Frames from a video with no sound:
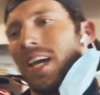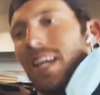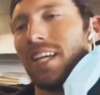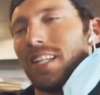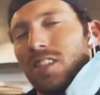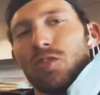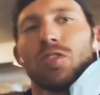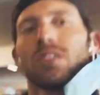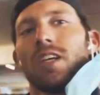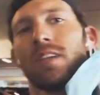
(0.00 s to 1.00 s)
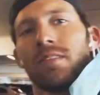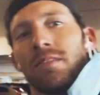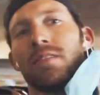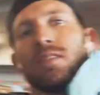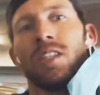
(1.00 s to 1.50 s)
It's interesting.
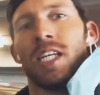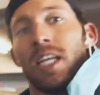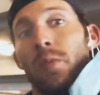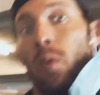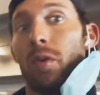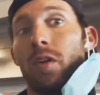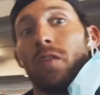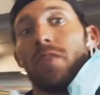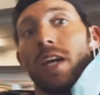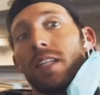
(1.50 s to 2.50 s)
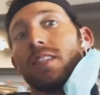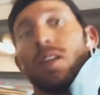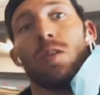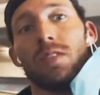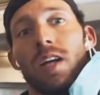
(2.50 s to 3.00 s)
Well, we're here in Vegas in
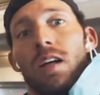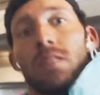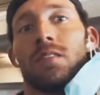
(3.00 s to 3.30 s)
the hotel.